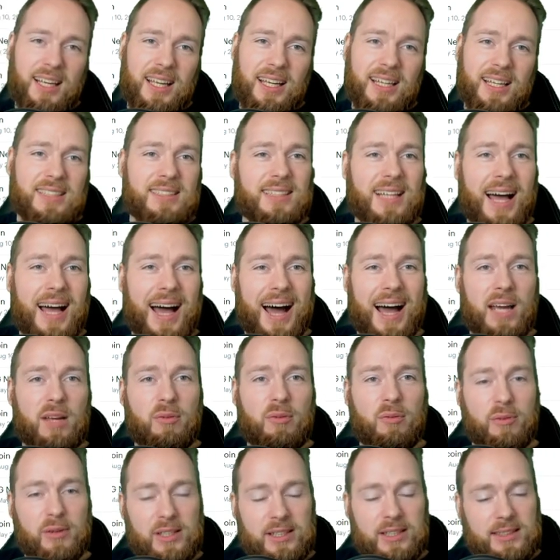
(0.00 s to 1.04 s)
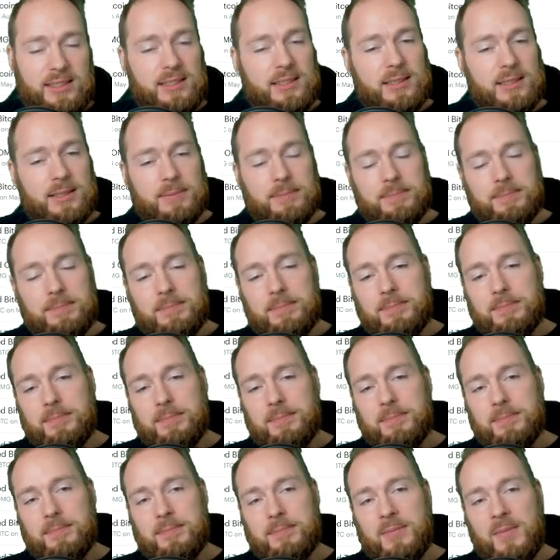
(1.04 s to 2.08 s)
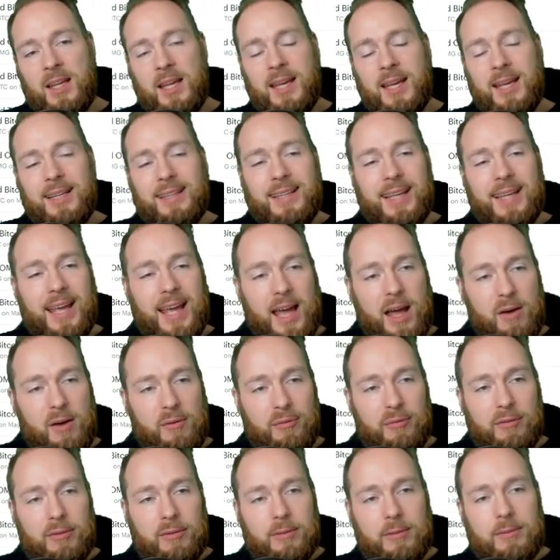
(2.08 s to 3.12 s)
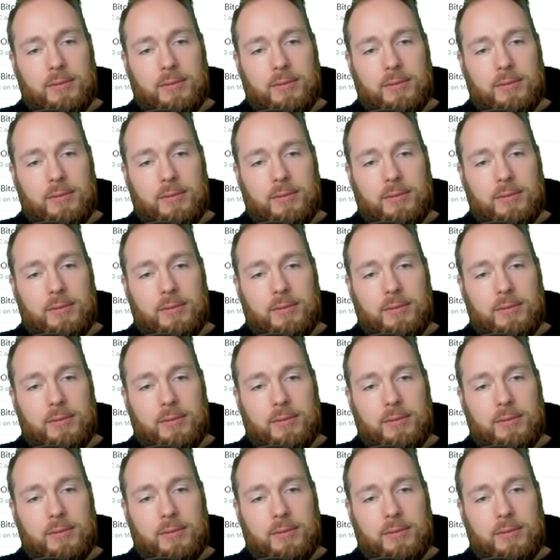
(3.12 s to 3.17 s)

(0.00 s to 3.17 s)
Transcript: is the high fees they have